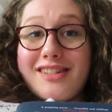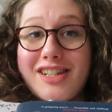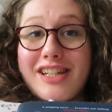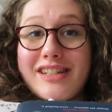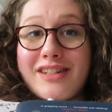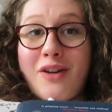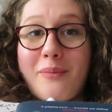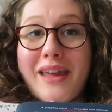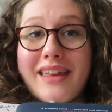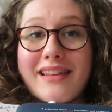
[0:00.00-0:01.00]
She did
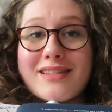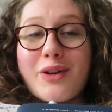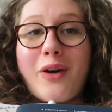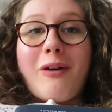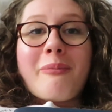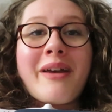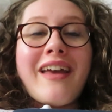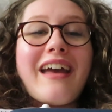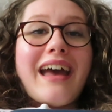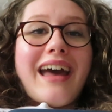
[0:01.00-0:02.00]
not make it stop.
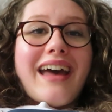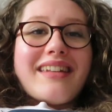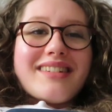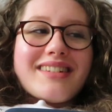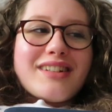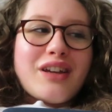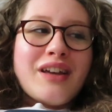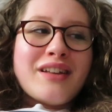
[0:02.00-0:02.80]
And